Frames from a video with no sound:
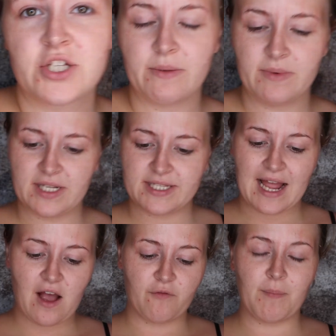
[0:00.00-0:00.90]
So I'm going to
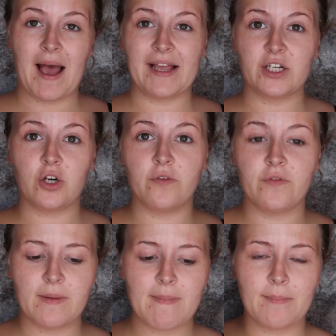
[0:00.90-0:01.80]
start off by
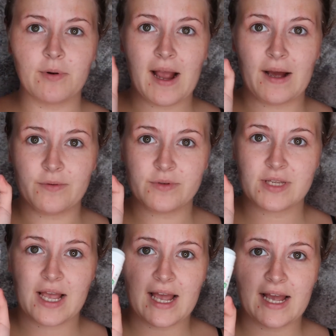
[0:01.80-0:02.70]
covering my brows.
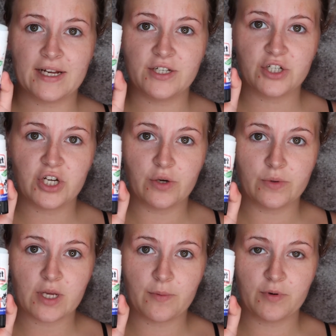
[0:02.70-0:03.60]
I just
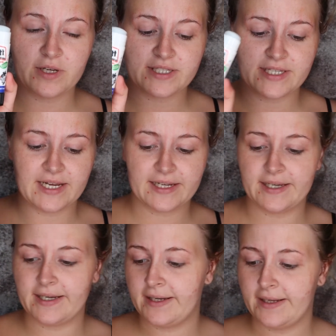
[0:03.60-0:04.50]
use a Pritt stick.
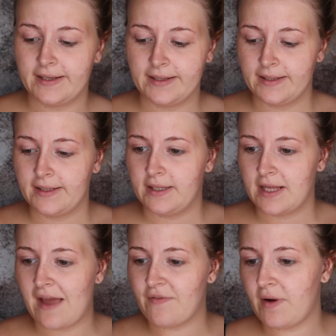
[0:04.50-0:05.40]

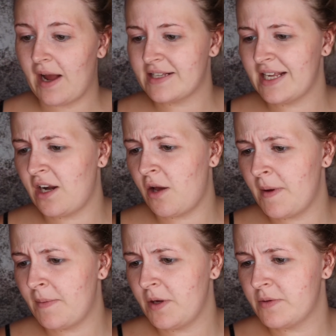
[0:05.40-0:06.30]
I see a lot of
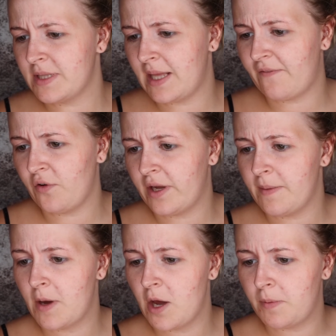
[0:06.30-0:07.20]
people using that funky
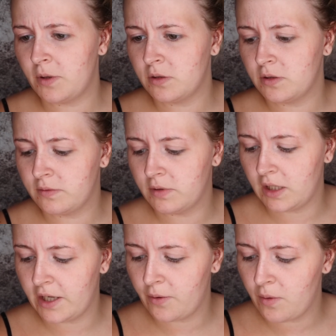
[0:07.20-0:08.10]
purple
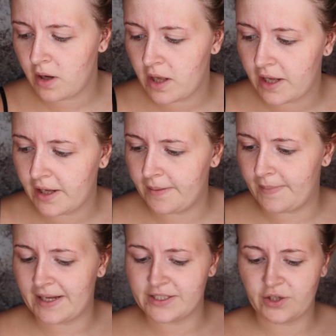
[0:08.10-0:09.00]
glue.
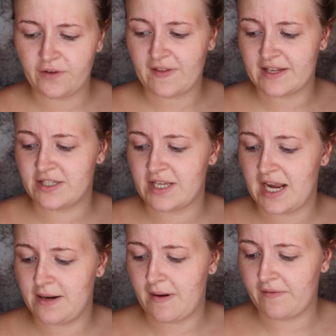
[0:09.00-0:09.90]
I don't know if that's
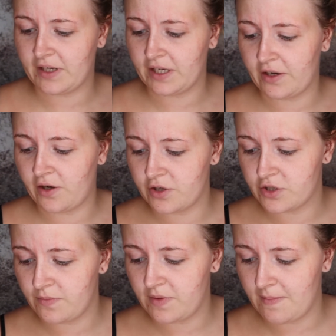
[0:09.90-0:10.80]
in America or
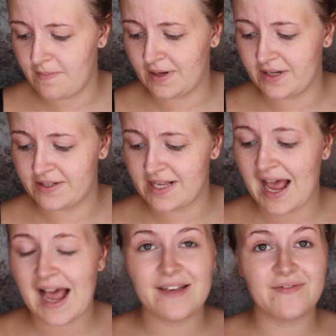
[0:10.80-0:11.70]
something because
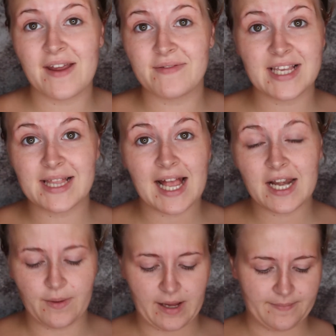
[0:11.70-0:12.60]
I've never seen that
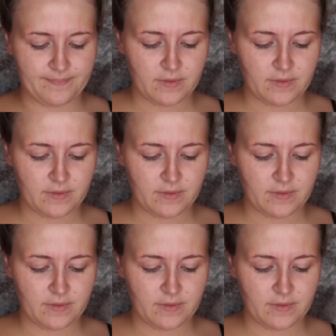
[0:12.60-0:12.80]
anywhere.